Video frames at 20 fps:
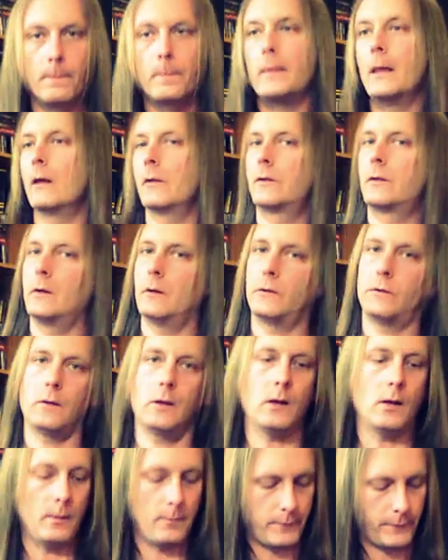Now it's going to
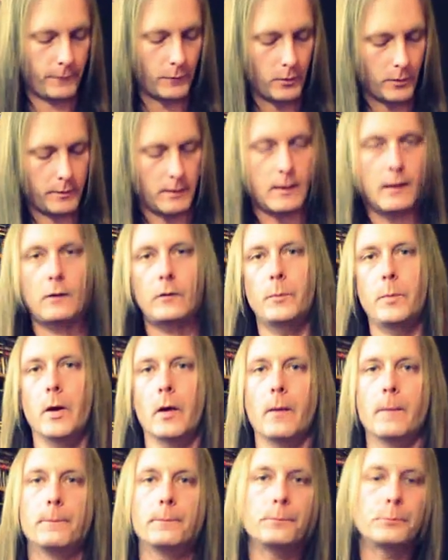set up for the next
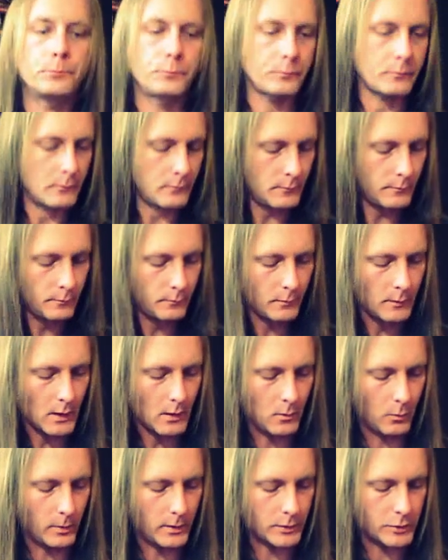part,
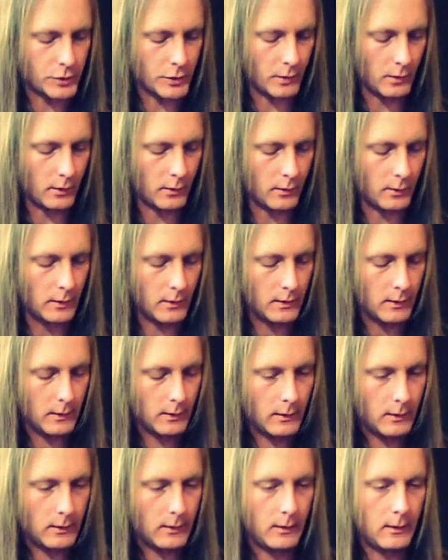which I
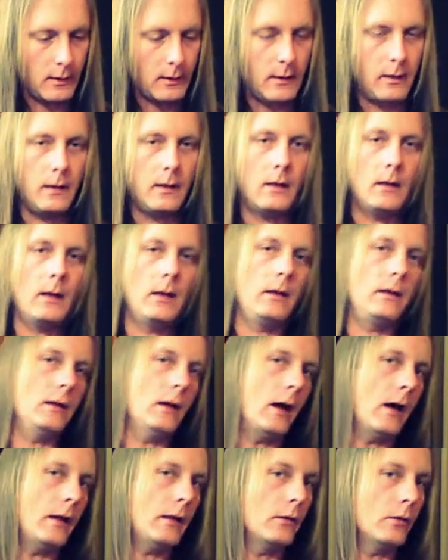
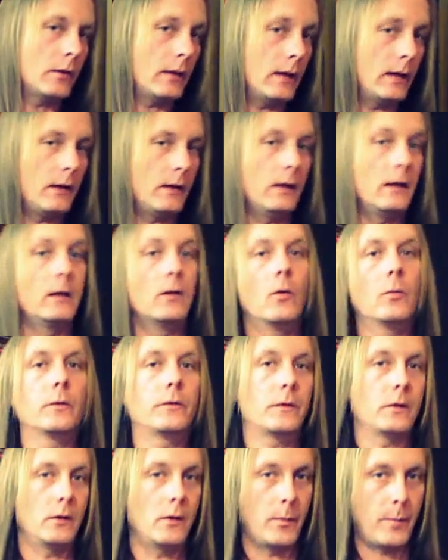look at it in
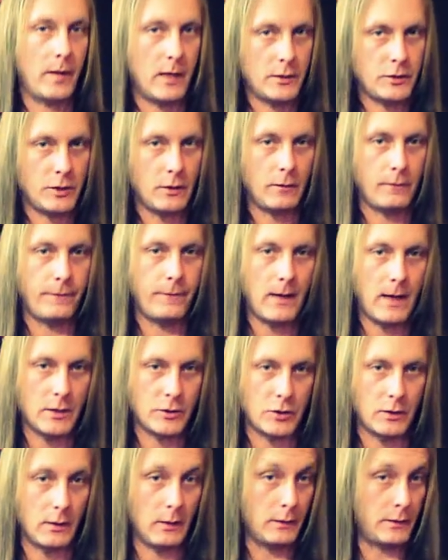almost an arpeggio
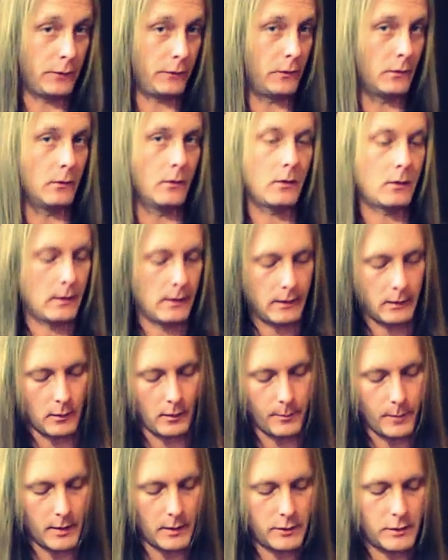fashion. It doesn't look like an
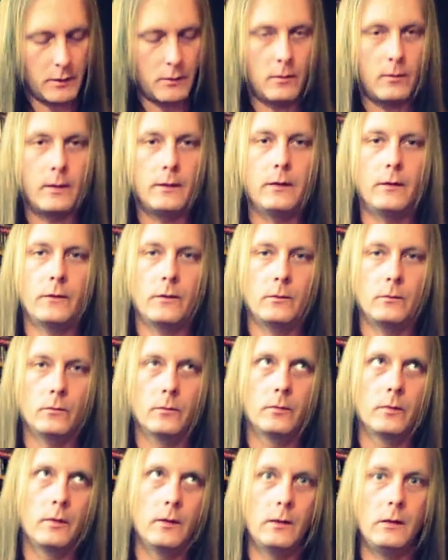arpeggio. It doesn't
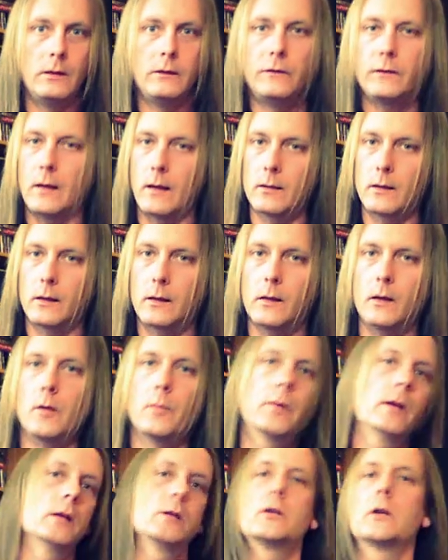really sound like an
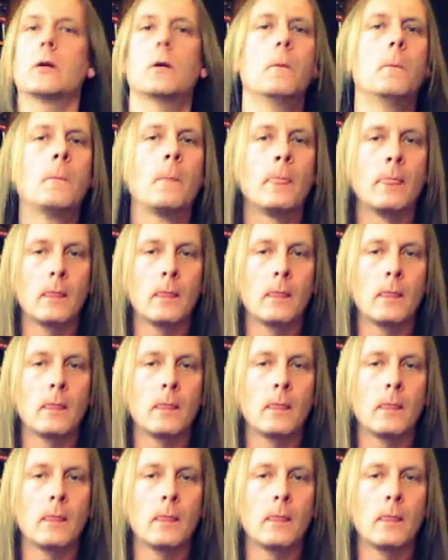arpeggio.